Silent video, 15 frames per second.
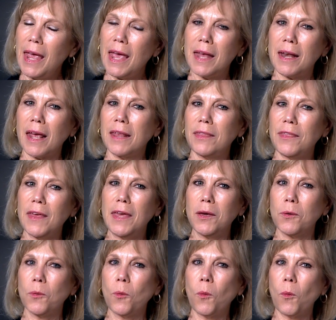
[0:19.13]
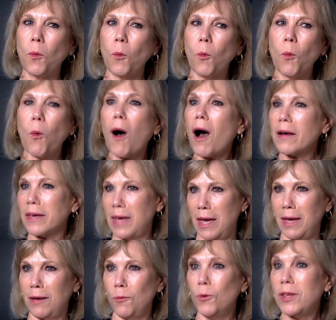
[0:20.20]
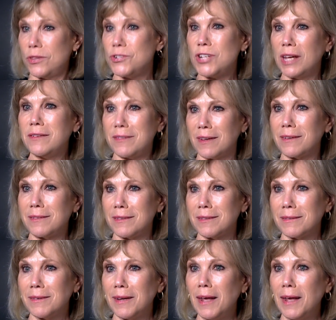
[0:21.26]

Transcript: And I think walking with Jesus